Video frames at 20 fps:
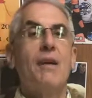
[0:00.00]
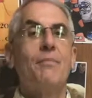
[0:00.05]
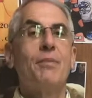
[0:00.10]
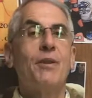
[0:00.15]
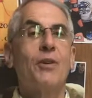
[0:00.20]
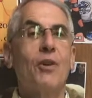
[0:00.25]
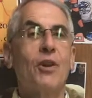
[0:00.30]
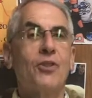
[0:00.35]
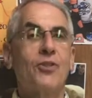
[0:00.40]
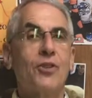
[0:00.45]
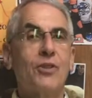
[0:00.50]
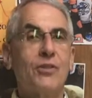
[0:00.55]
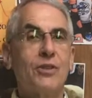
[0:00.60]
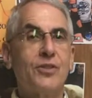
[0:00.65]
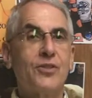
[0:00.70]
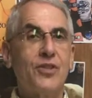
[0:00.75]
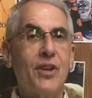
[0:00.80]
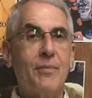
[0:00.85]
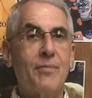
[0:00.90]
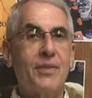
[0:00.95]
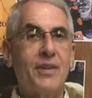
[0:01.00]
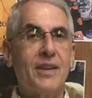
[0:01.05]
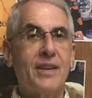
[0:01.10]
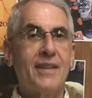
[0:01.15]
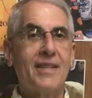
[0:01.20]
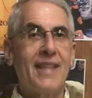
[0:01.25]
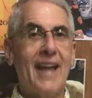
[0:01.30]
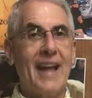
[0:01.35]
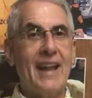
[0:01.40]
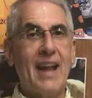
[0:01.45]
but also is
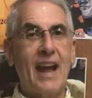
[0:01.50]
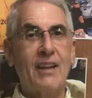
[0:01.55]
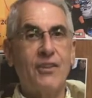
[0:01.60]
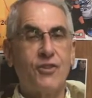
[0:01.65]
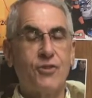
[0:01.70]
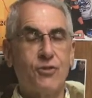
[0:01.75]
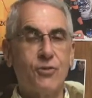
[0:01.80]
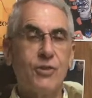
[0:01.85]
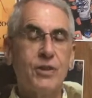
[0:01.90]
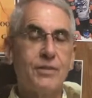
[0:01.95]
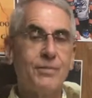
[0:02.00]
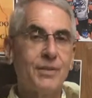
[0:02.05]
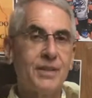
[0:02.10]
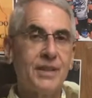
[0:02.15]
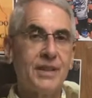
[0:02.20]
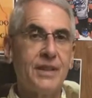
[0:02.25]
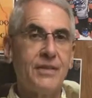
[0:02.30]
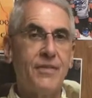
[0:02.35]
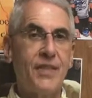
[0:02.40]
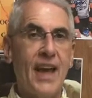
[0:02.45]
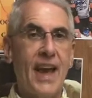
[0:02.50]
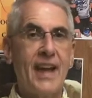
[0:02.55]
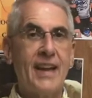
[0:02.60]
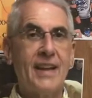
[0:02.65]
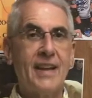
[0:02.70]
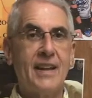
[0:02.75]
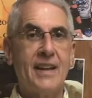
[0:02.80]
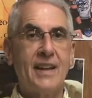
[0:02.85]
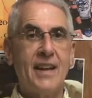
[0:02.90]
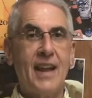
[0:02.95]
something that I truly believe that
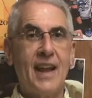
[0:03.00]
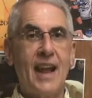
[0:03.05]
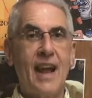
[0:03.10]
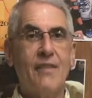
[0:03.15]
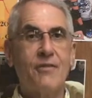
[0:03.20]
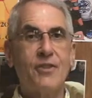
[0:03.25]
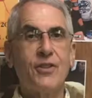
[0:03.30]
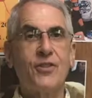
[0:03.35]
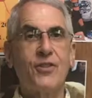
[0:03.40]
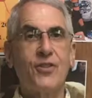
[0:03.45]
Every